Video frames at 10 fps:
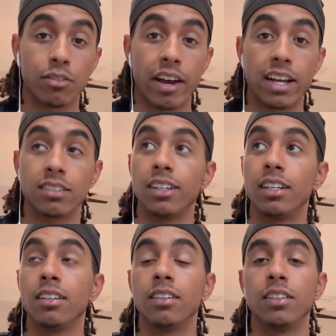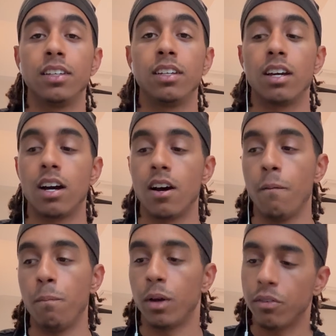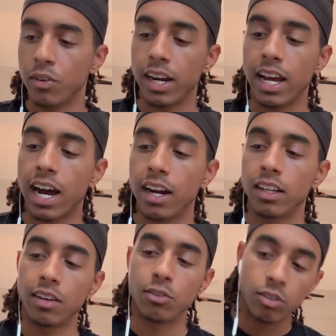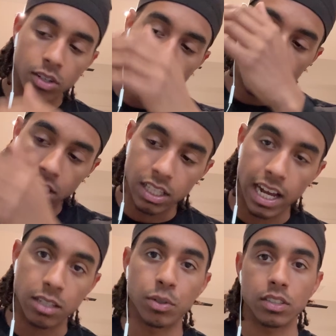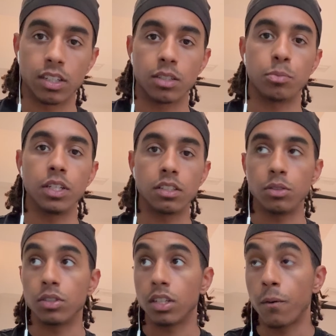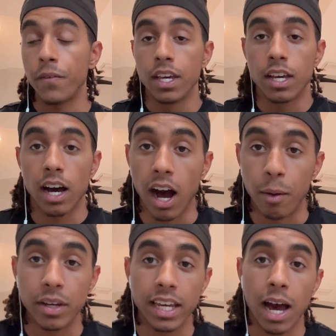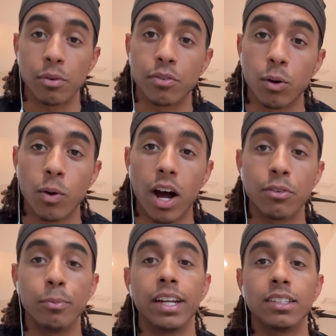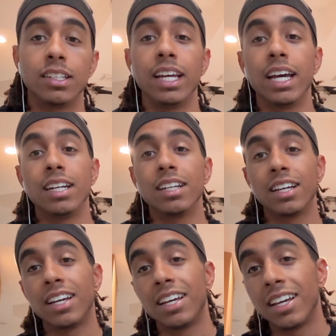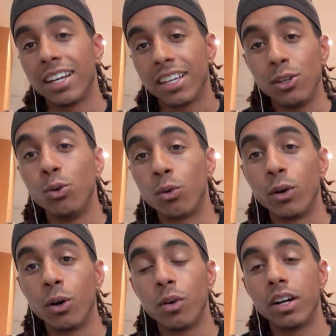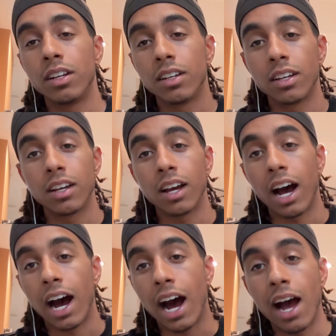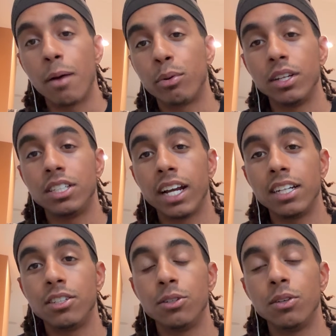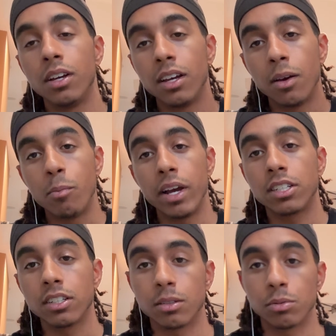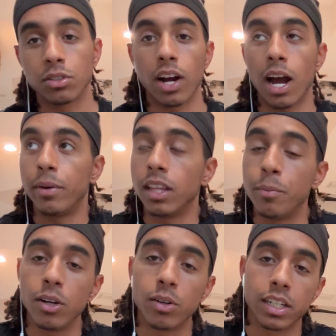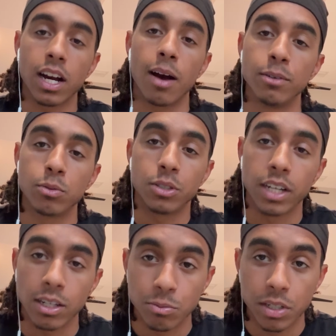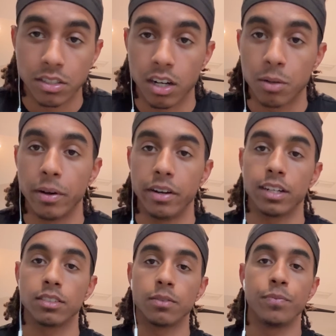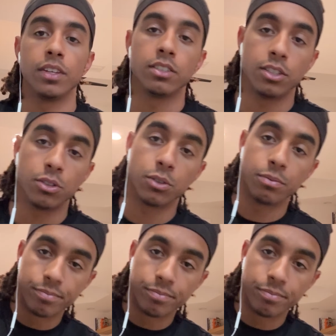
Fastlane. But if you're at that higher level, these last books are going to speak to you. So I've been yapping for a while. If you made it to the end, you a real one. I appreciate you. Make sure to subscribe and let me know in the comments what you guys want me to talk about next. See you soon.